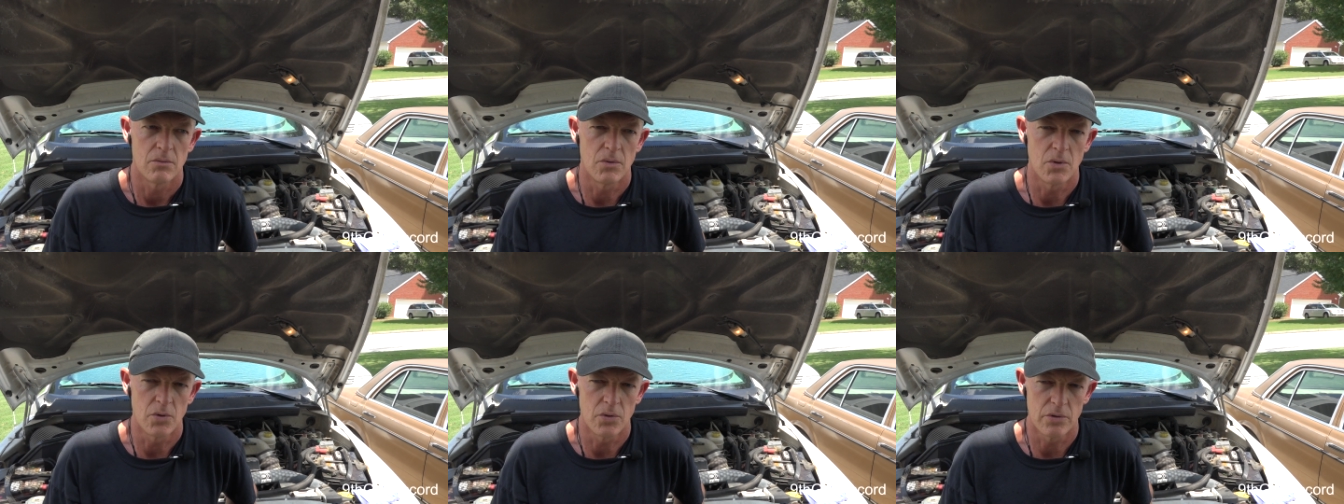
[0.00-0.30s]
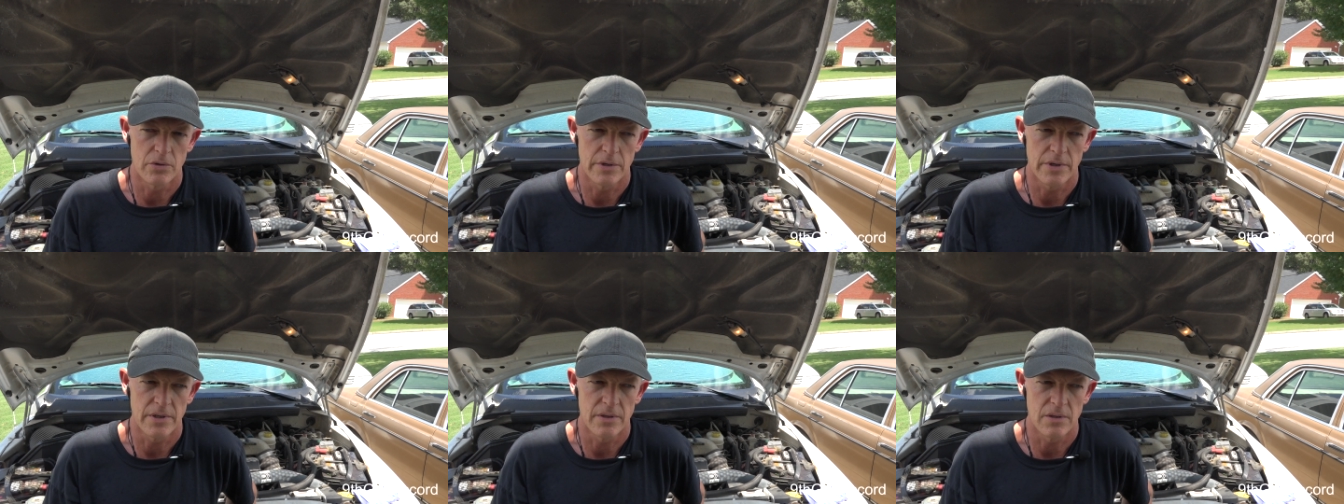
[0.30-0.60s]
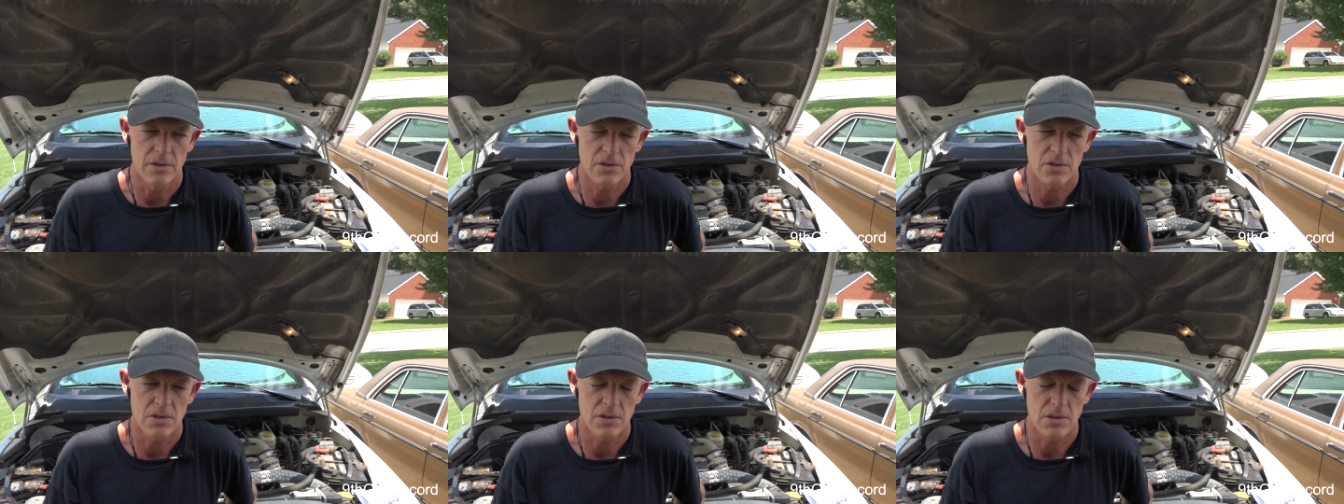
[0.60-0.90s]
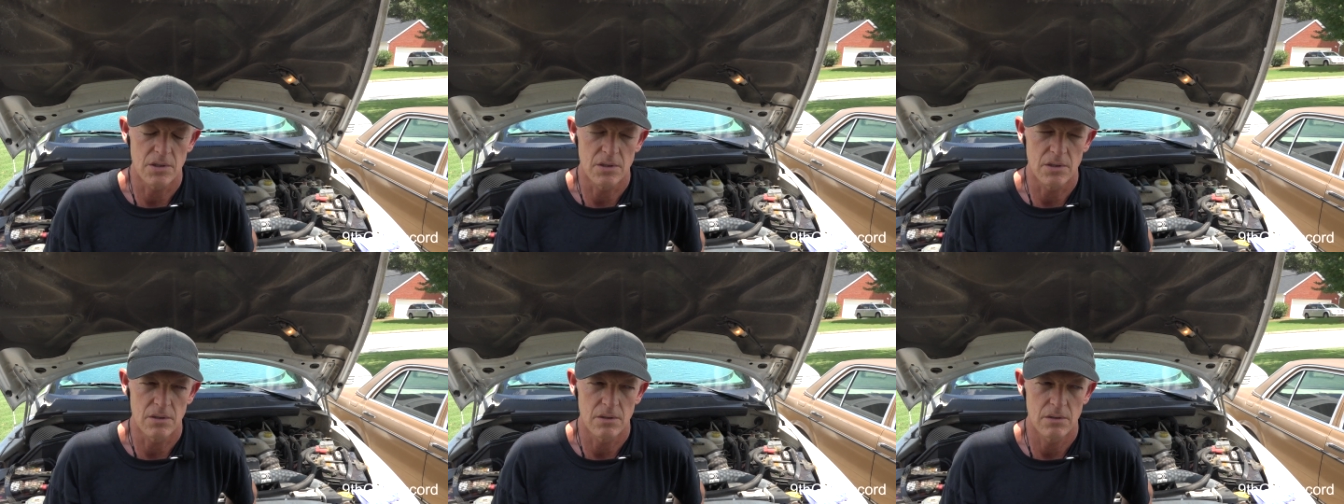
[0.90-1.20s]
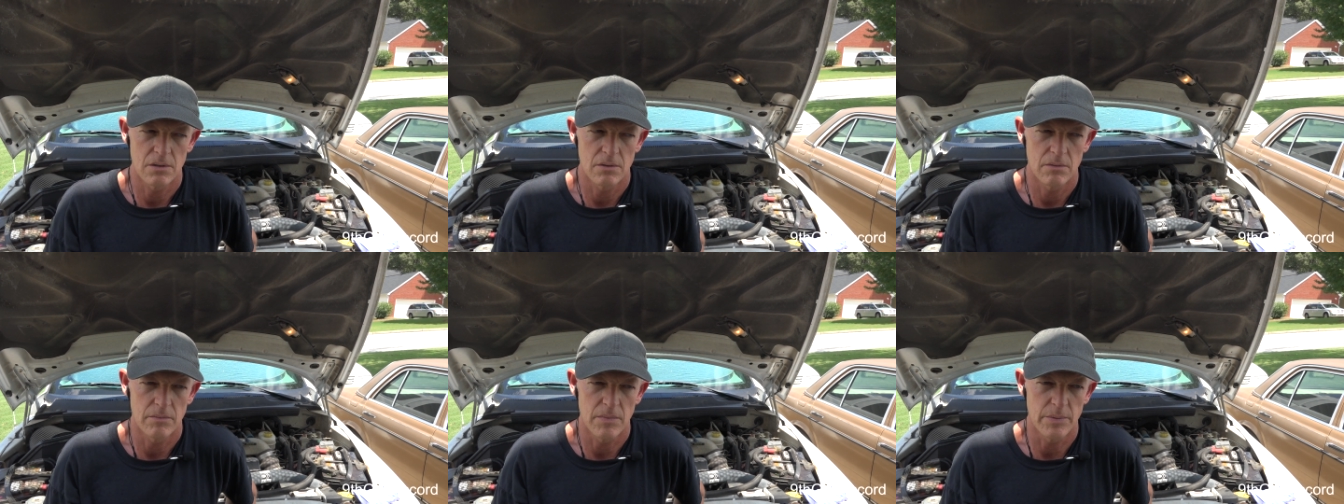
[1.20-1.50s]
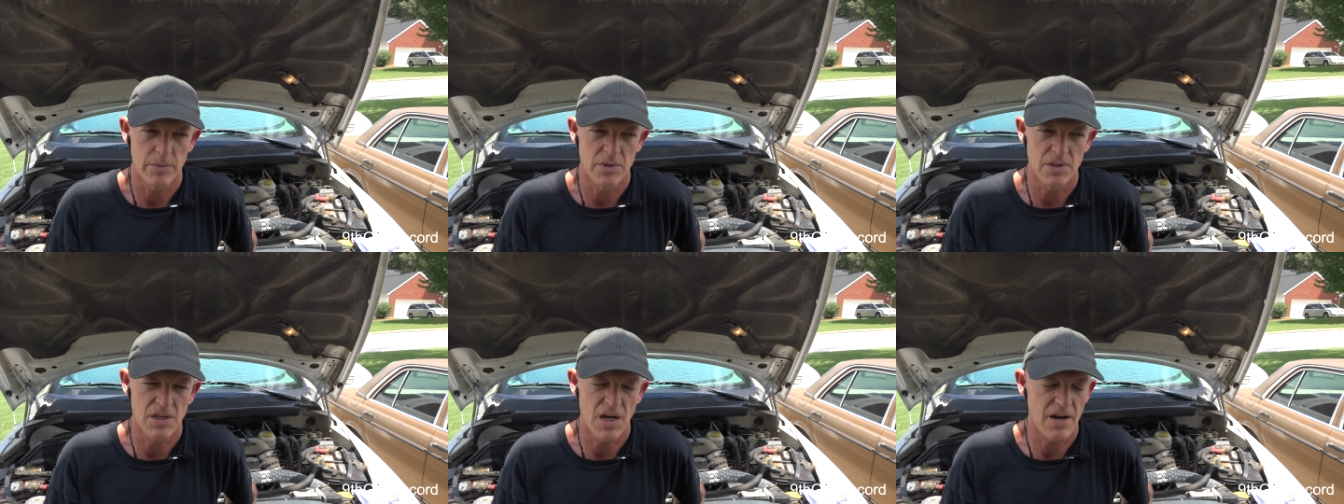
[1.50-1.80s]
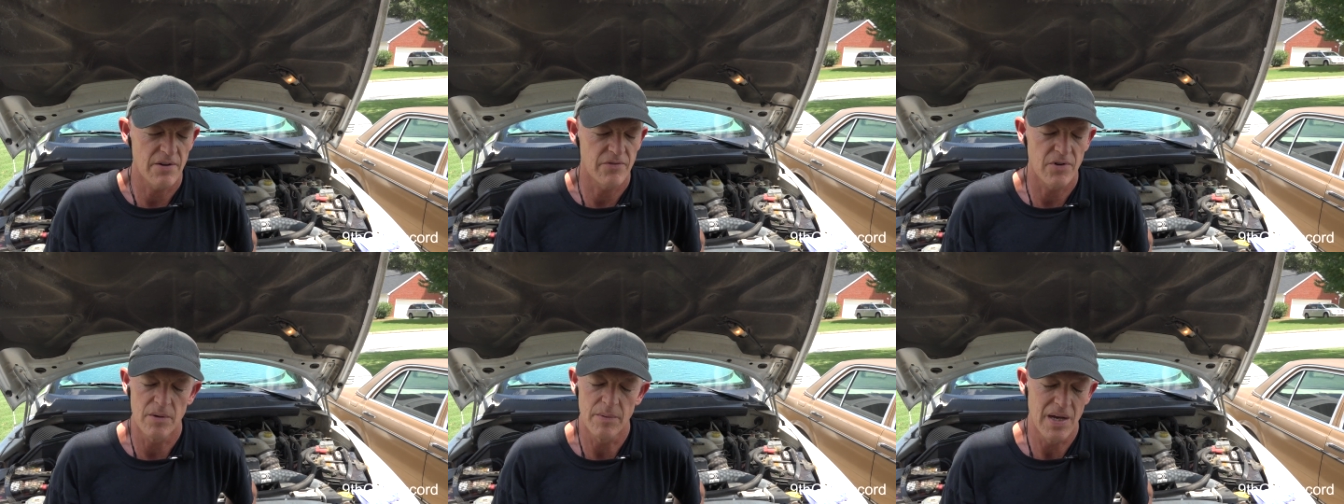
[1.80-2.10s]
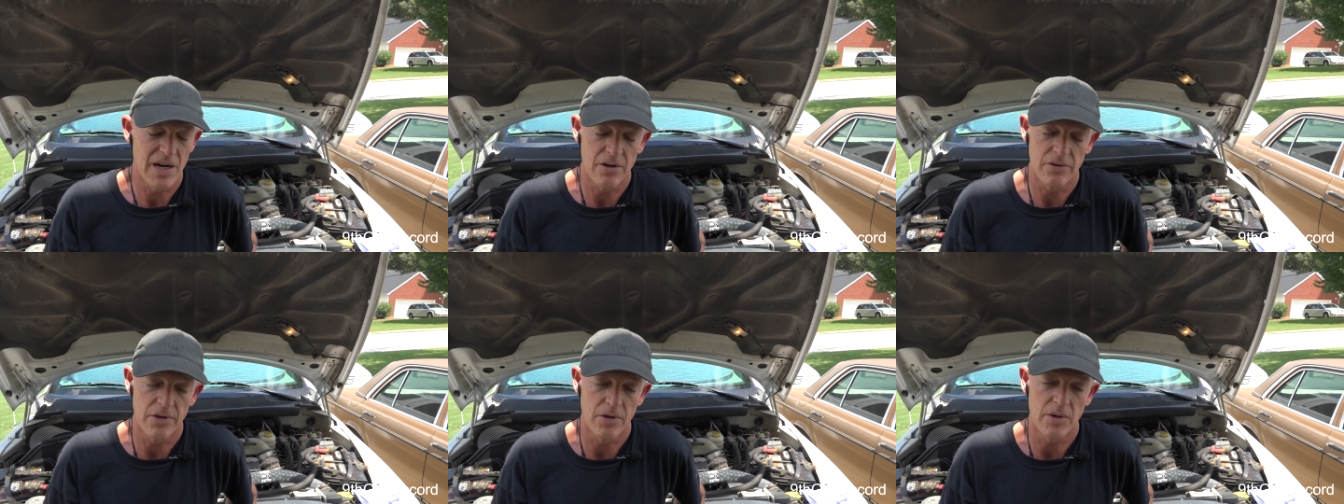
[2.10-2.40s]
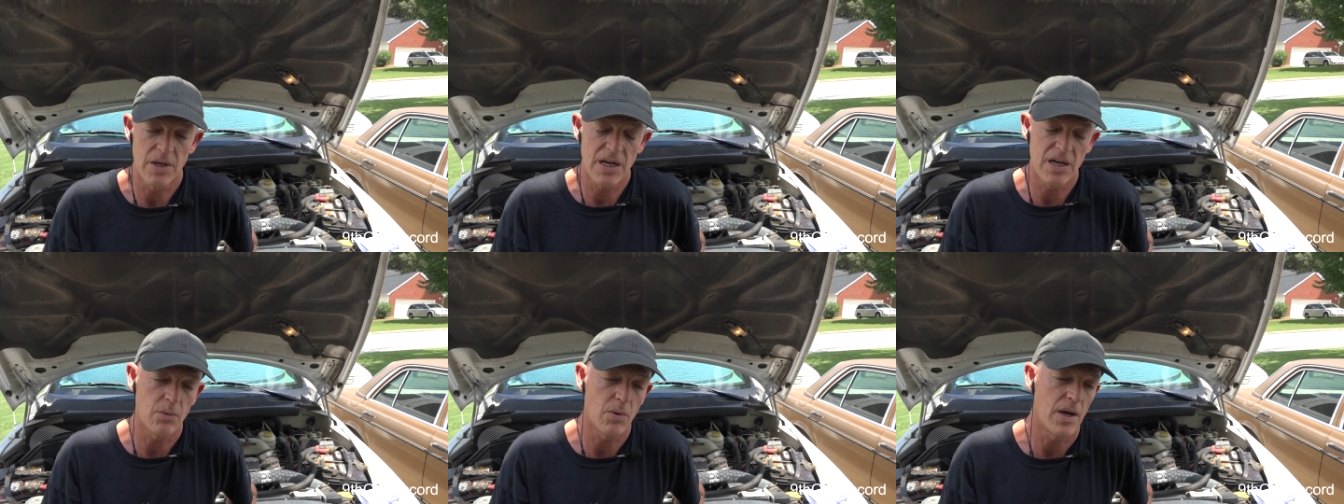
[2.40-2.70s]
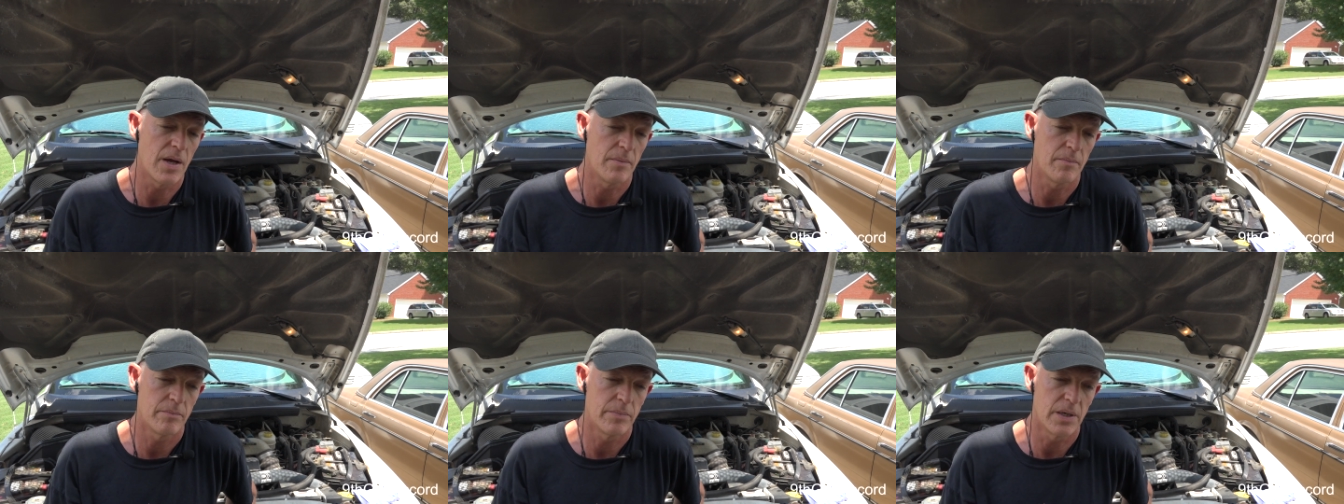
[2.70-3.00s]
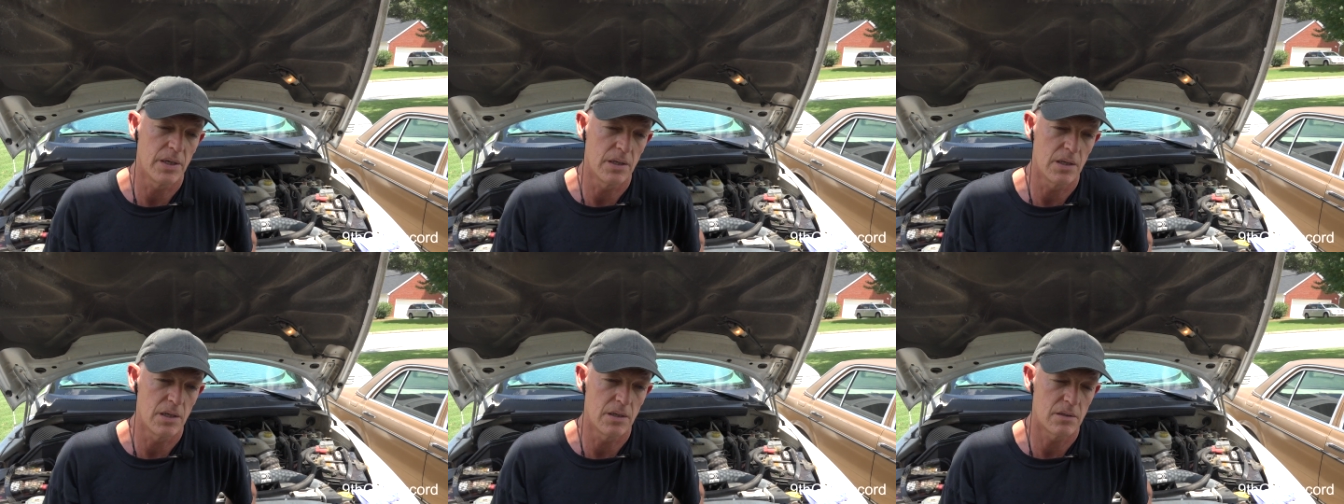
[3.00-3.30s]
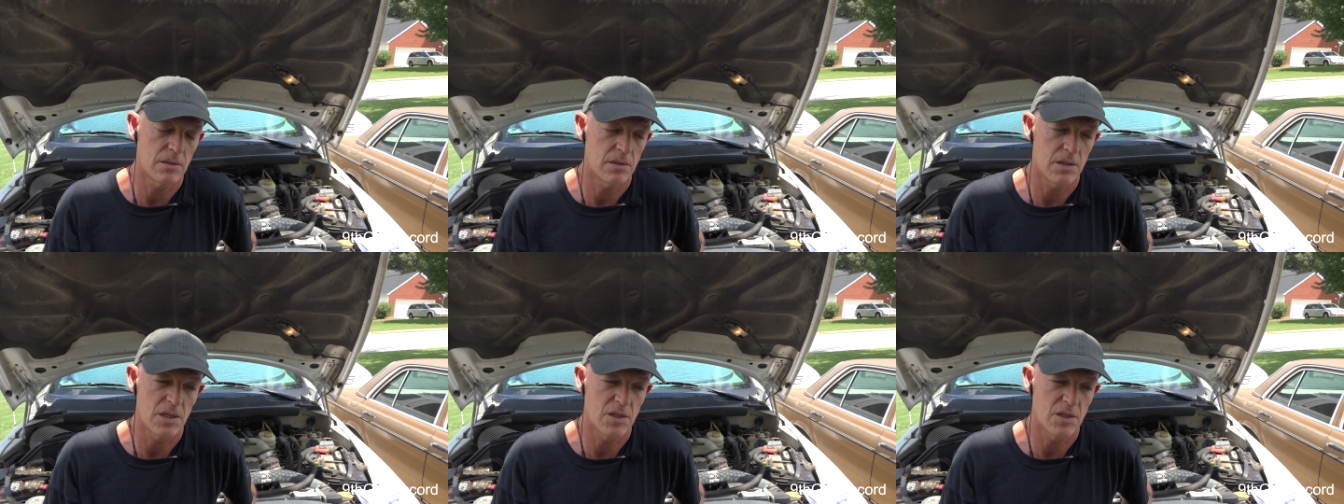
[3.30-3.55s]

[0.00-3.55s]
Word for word: rotary and this is a maybe a diaphragm I don't know anyway but it,